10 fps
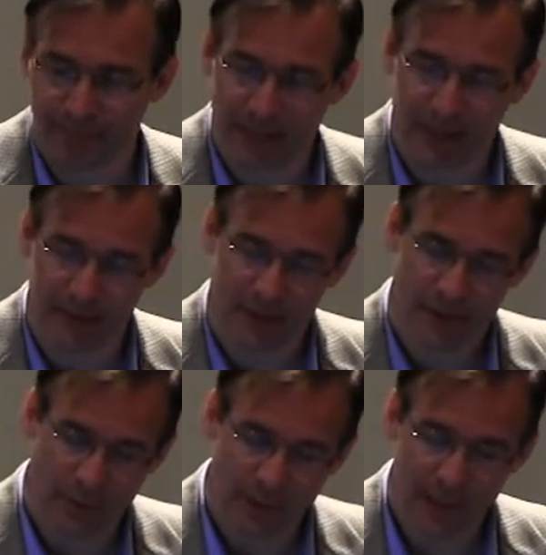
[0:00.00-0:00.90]
And
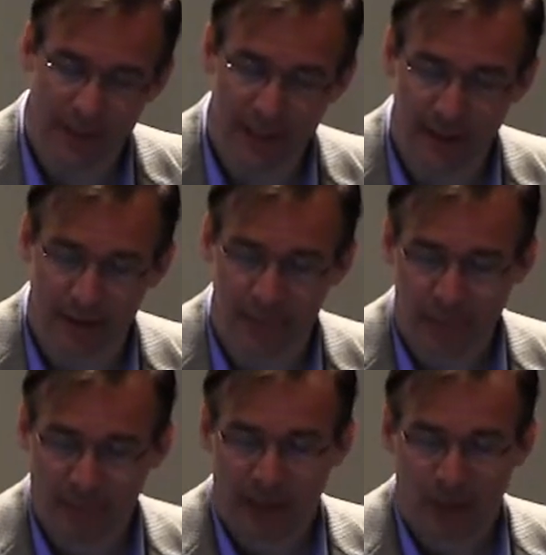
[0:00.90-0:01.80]
really here,
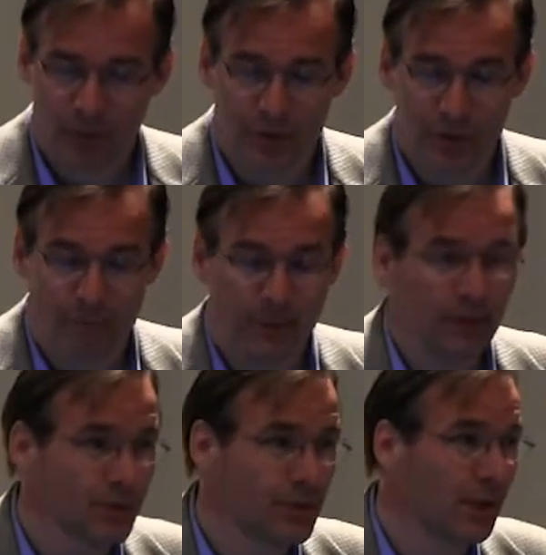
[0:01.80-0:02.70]
we should be
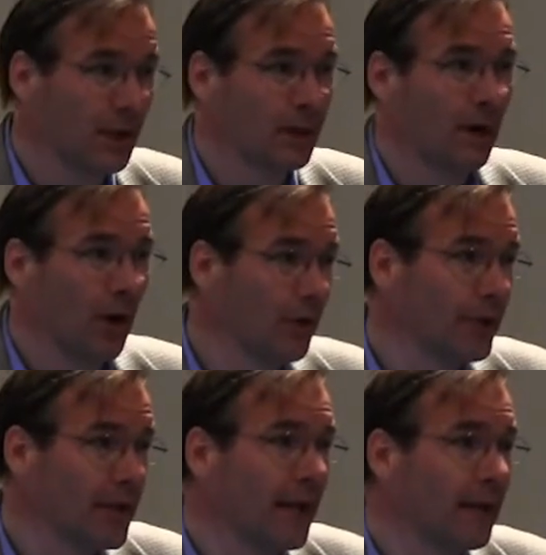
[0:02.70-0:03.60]
using all
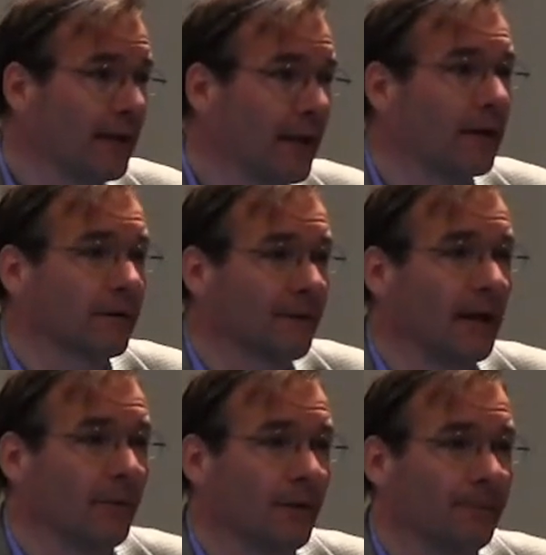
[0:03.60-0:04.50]
the data that are
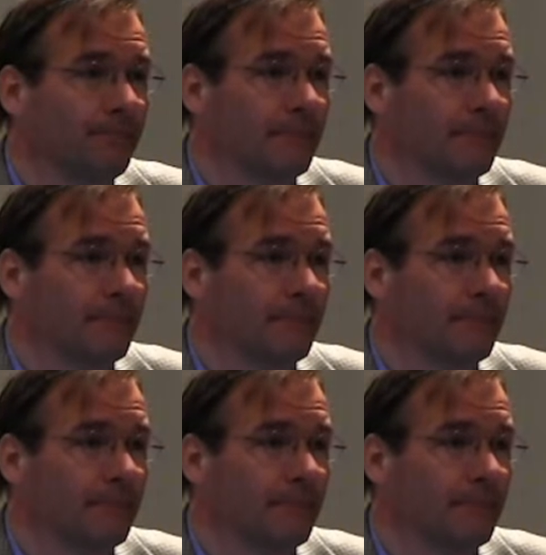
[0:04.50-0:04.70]
available.